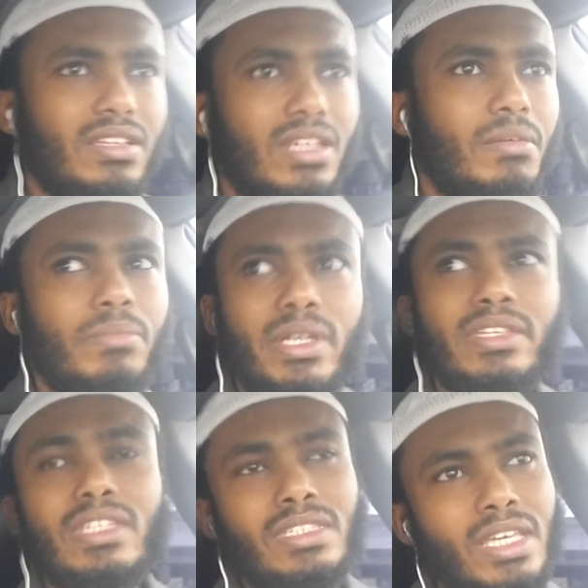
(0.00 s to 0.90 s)
in a
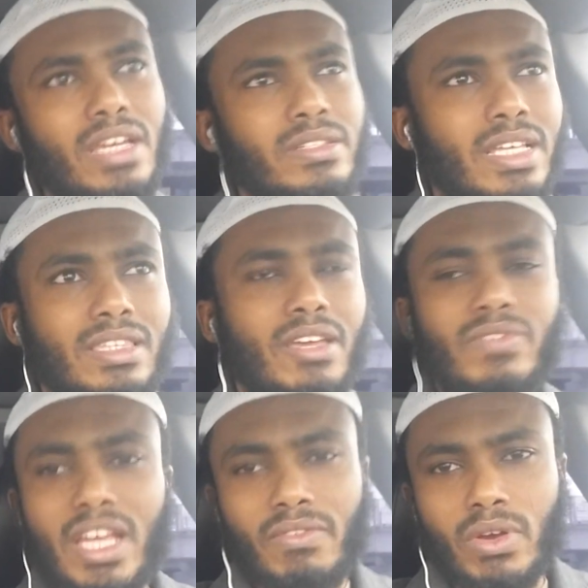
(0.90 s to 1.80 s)
million years that they've
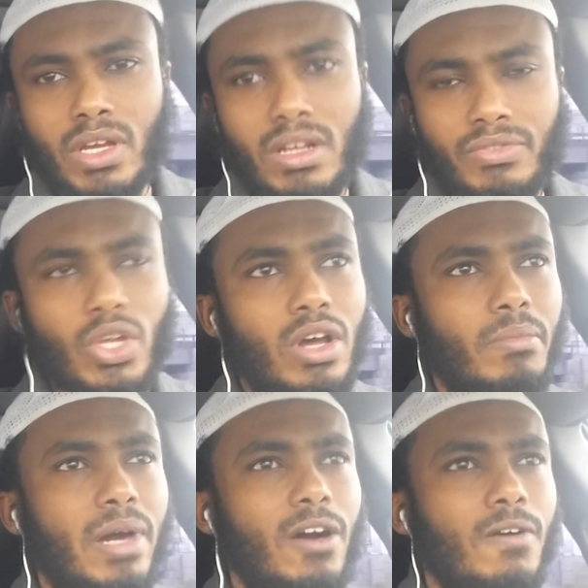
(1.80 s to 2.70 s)
never could have thought
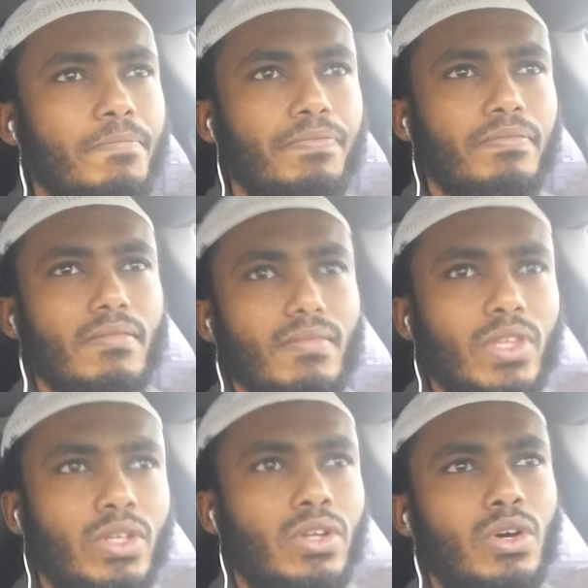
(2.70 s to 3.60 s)
about
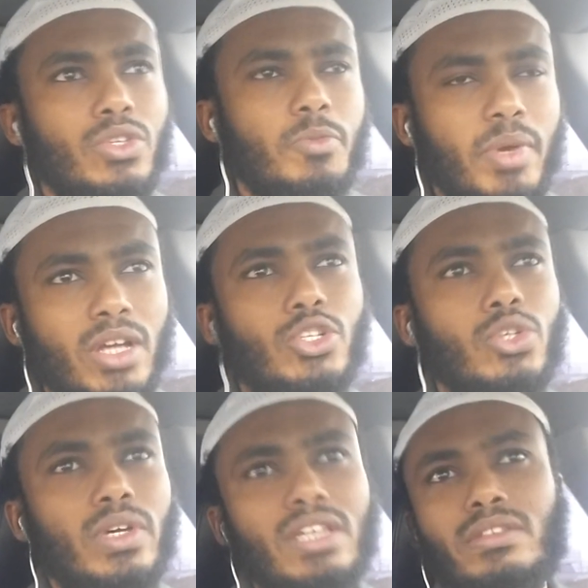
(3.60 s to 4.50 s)
you know
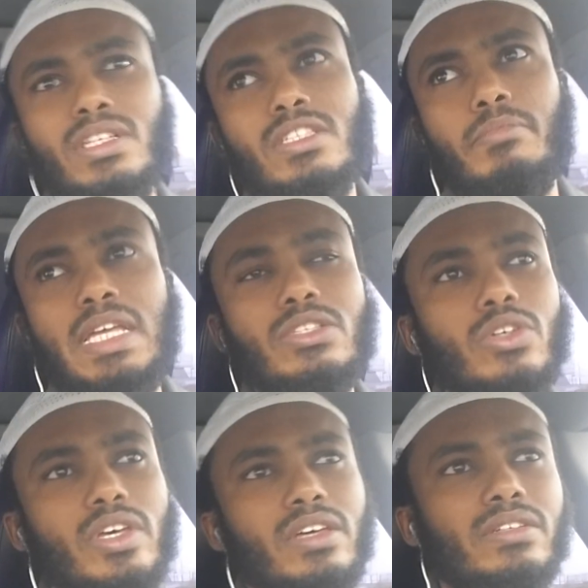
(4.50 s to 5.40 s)
spiritual illness
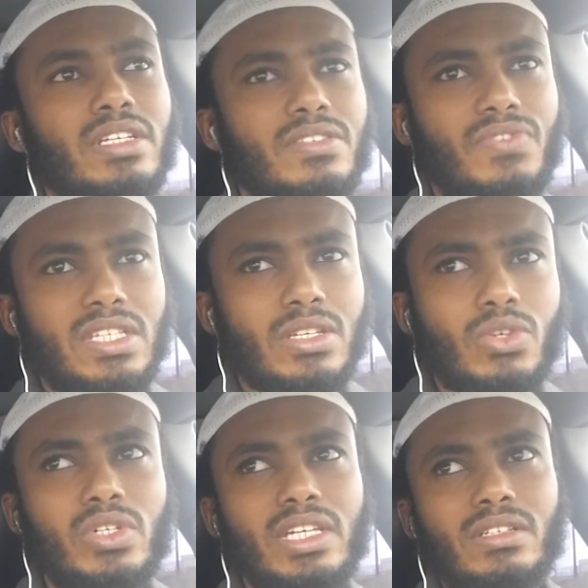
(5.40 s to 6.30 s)
mental illness
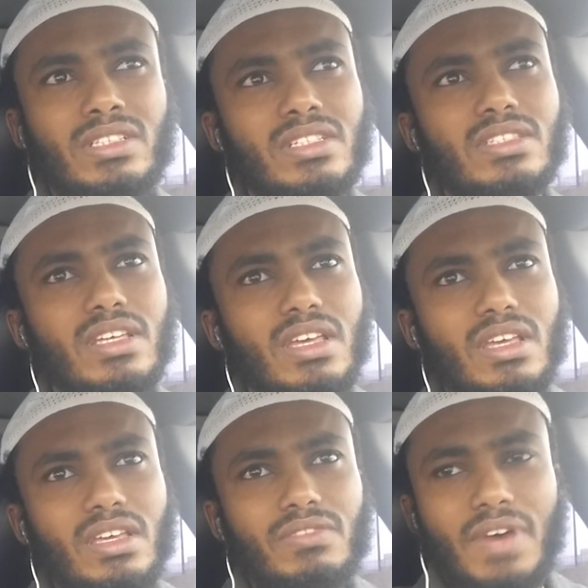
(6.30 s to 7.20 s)
physical illness
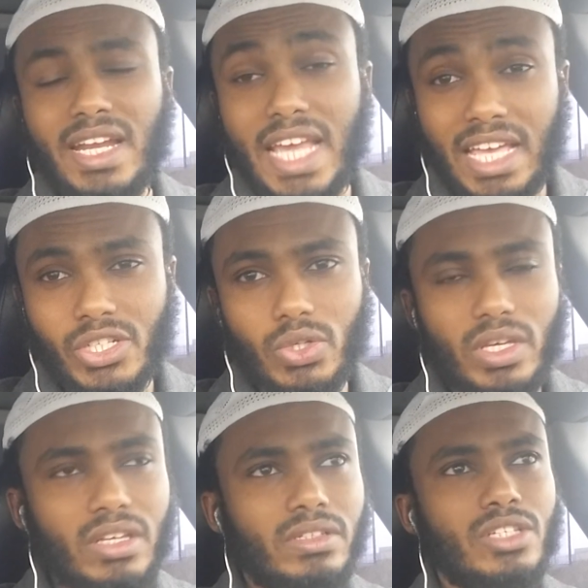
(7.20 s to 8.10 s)
financial
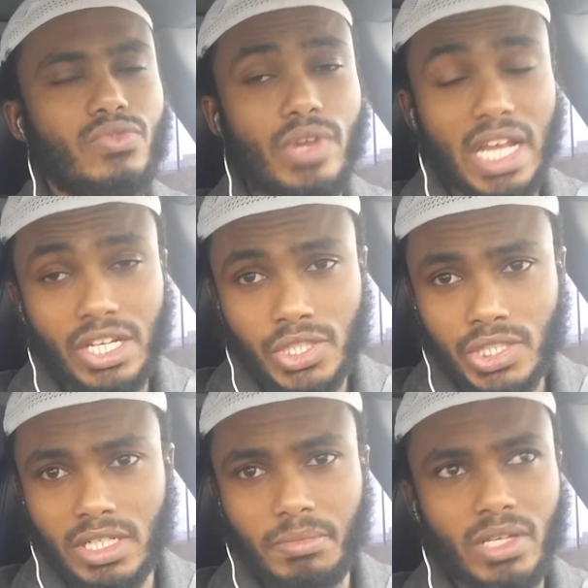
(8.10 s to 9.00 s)
illness
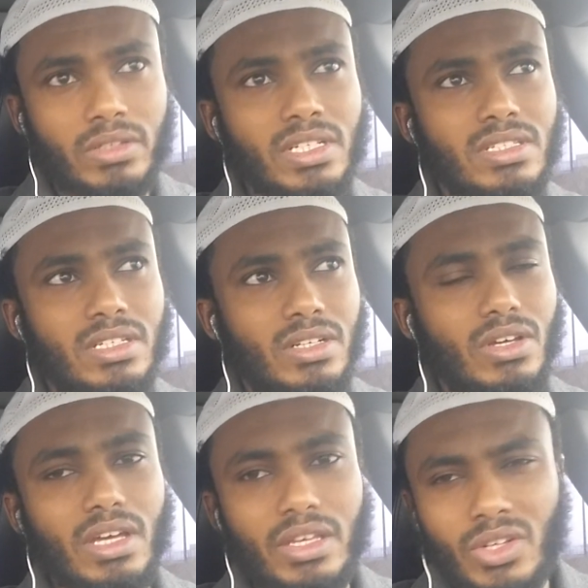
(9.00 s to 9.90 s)
relationship illness and
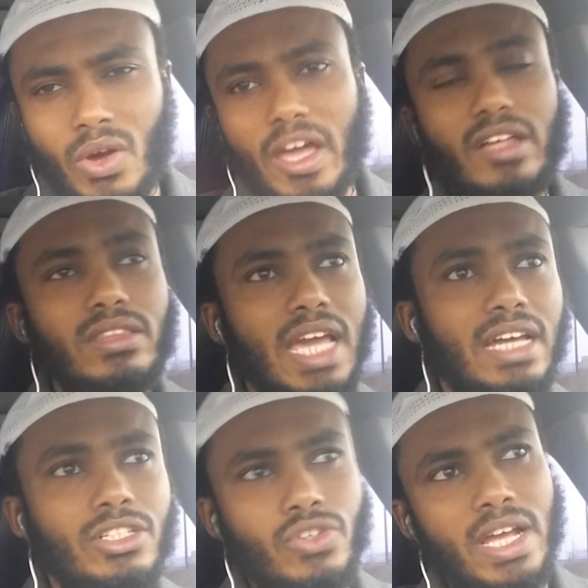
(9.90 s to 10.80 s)
you know health
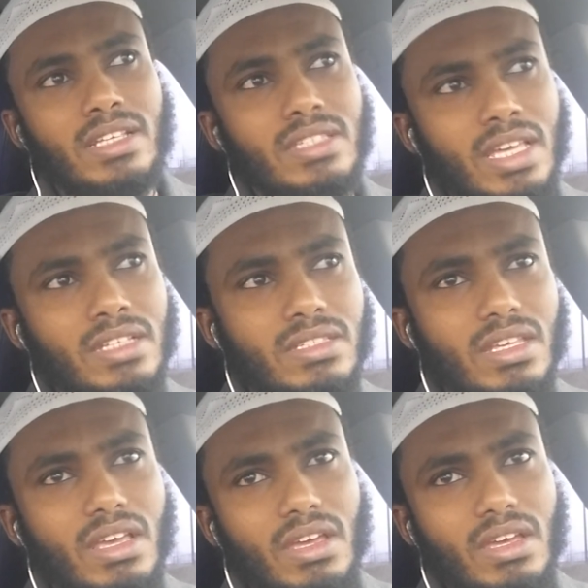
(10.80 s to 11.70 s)
kind of
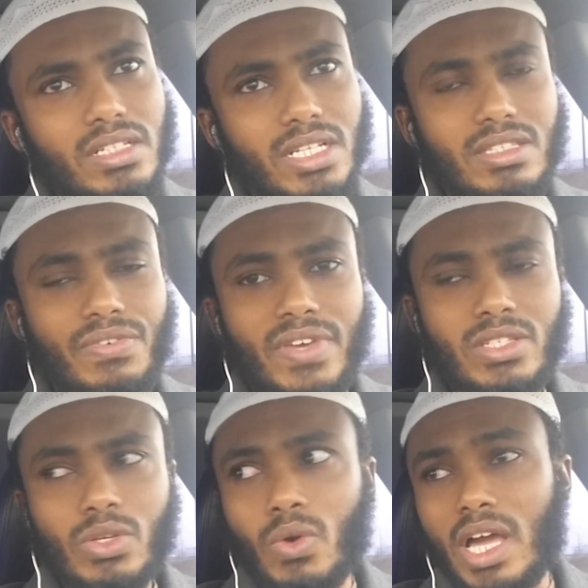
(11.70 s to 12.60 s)
transcends just the
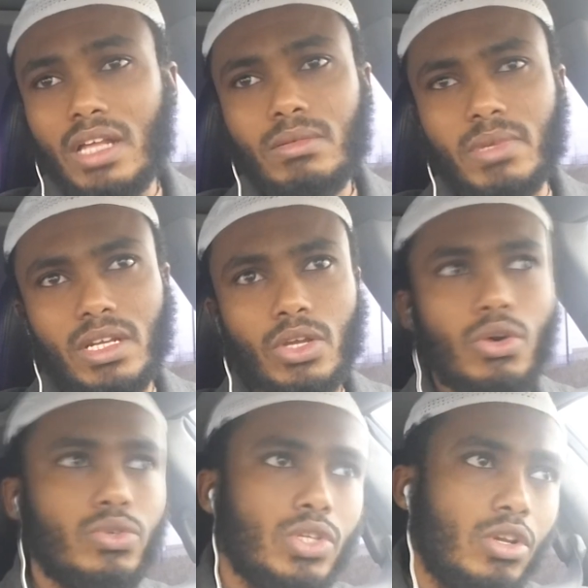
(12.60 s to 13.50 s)
physical element it
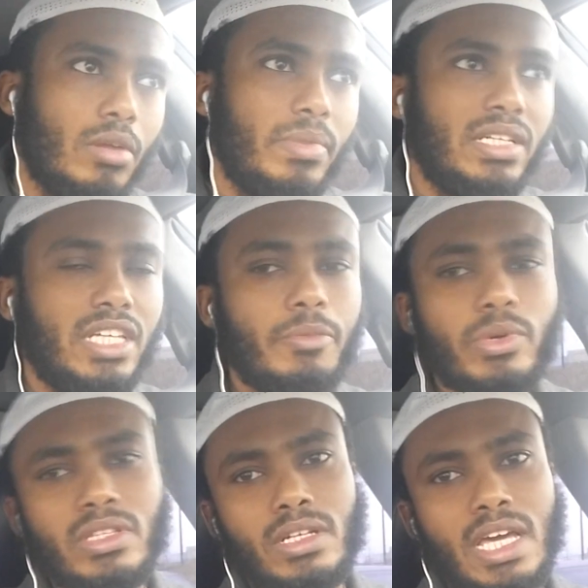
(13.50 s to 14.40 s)
goes a little bit
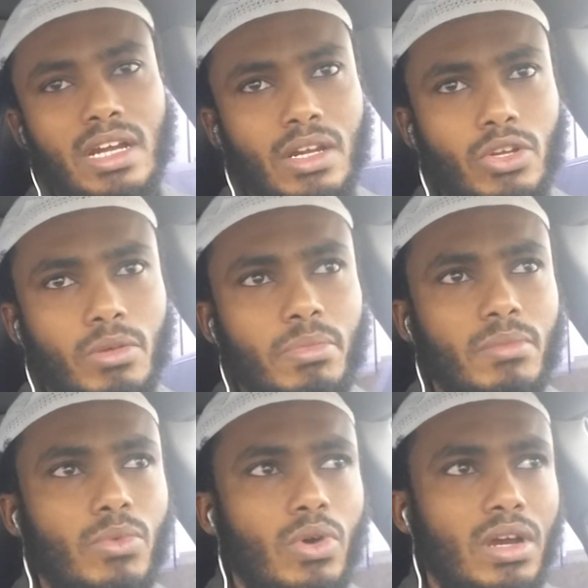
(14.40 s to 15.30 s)
deeper than that a little
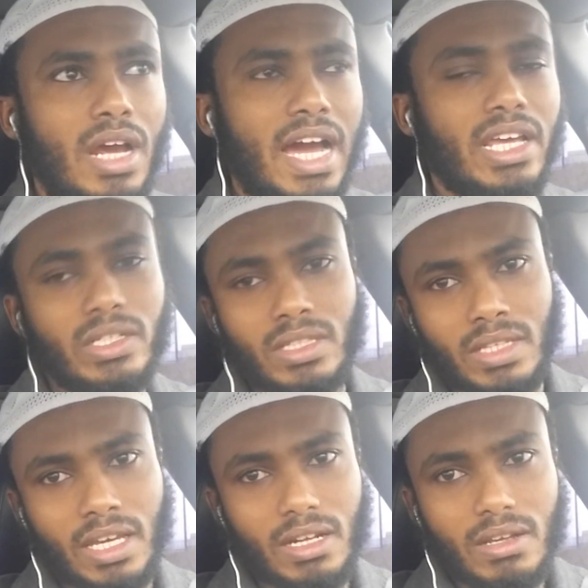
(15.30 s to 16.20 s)
bit more higher
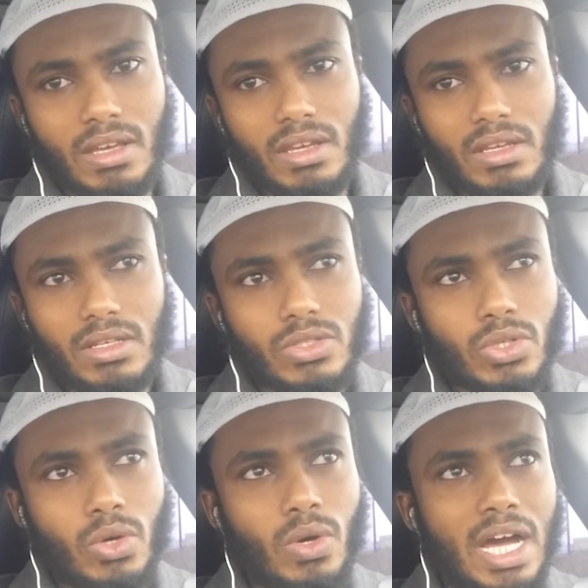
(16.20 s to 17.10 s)
than that
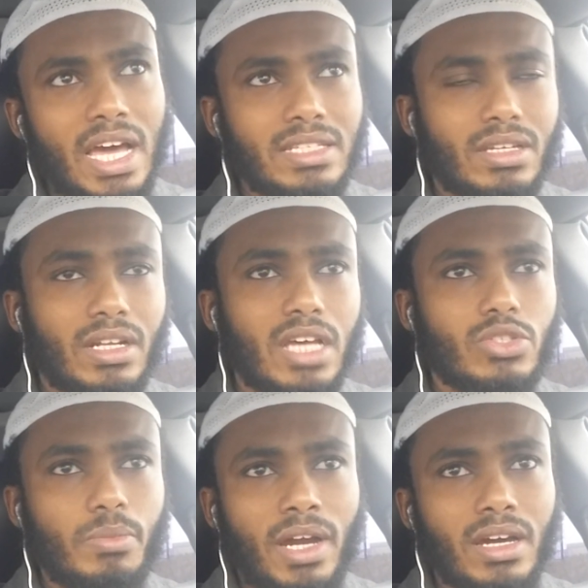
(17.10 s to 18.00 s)
so i ask allah
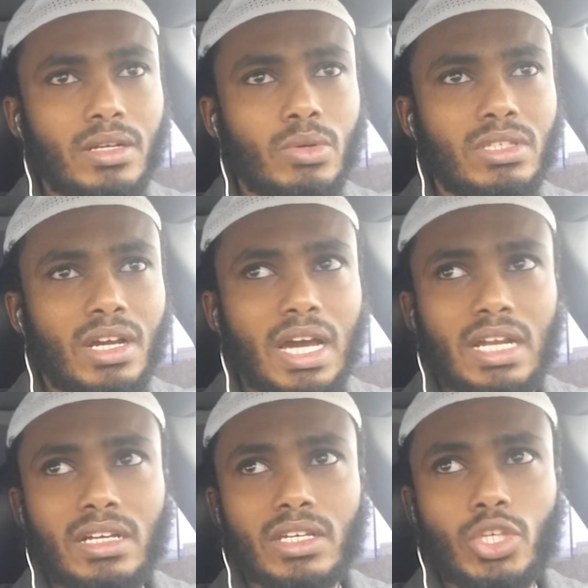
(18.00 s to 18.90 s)
subhanahu wa
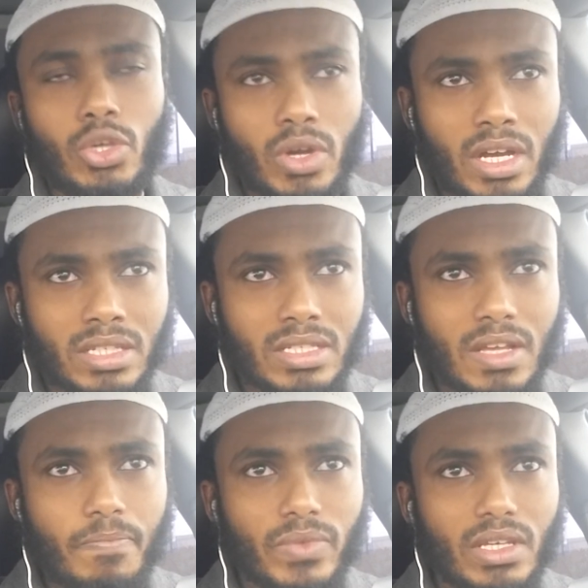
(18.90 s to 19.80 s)
ta'ala to cure
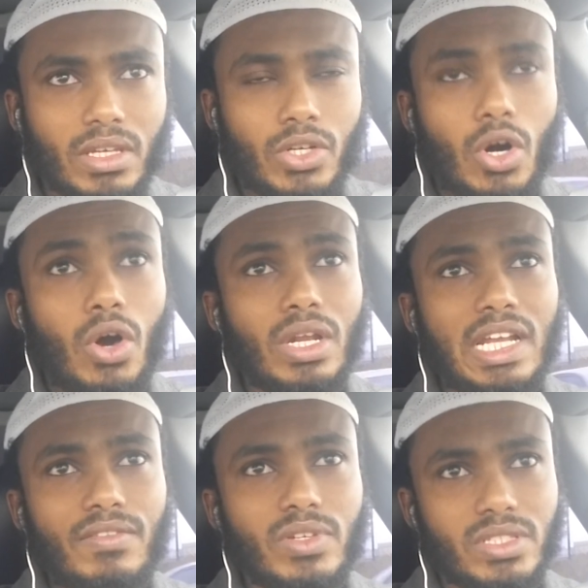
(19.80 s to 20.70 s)
us in all
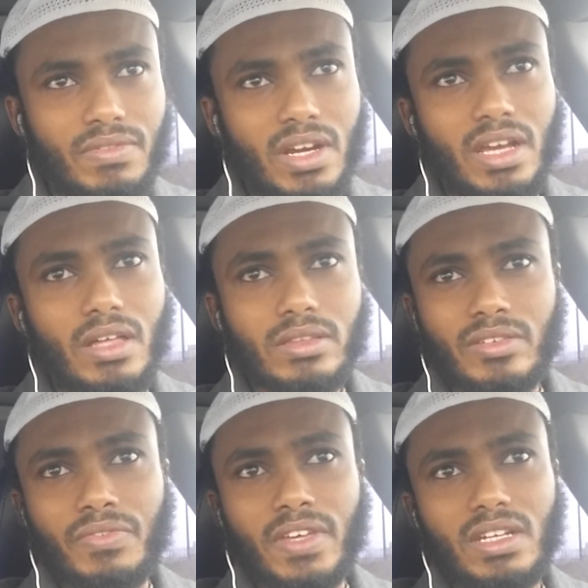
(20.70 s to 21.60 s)
levels of our
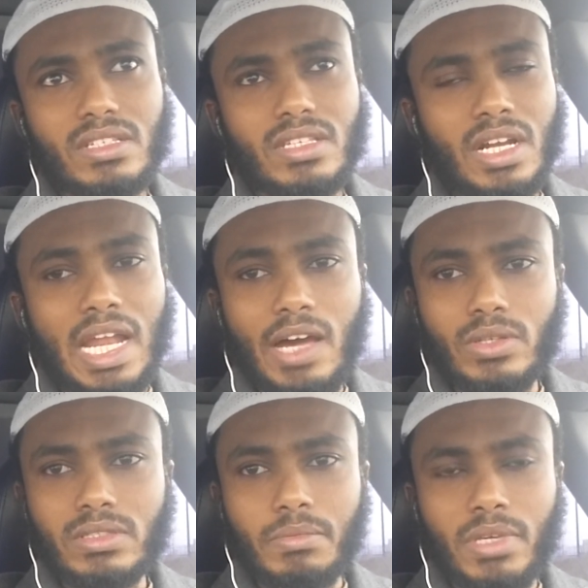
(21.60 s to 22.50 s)
health and fitness and
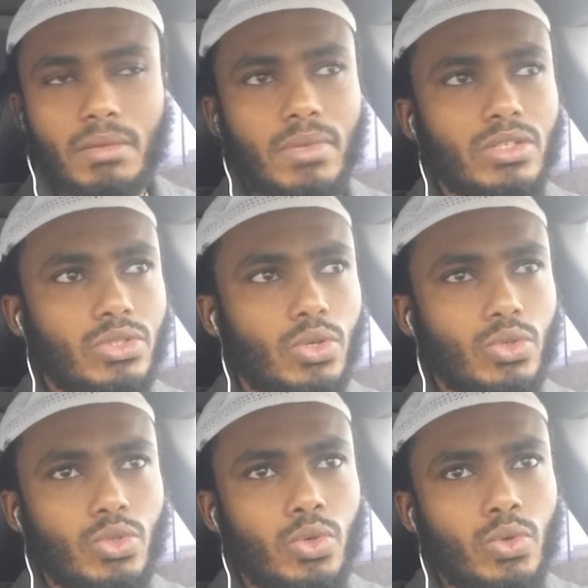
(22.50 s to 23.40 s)
allow us to be amongst
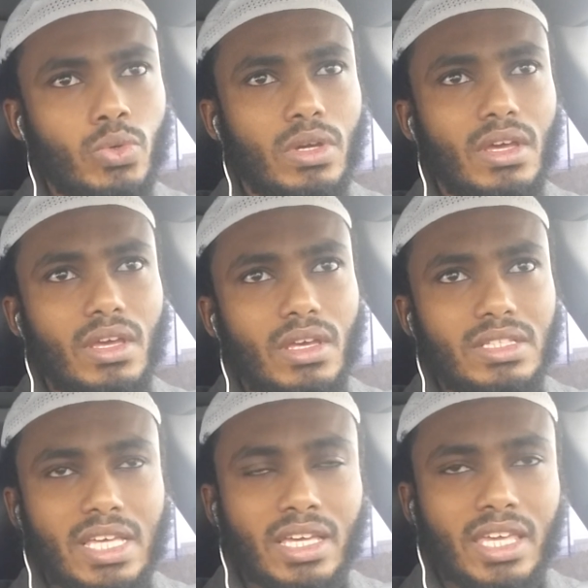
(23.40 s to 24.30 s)
those who
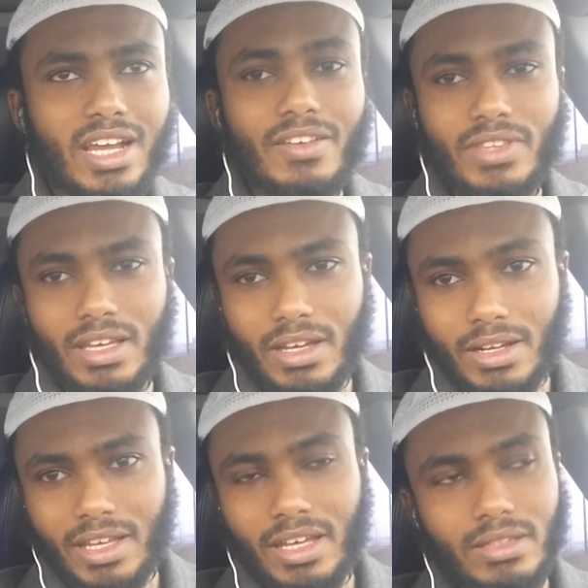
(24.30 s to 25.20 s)
take care of their
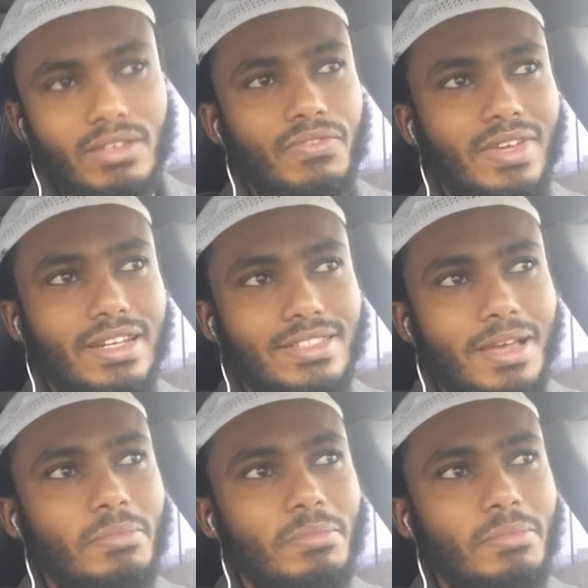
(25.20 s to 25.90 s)
health and fitness.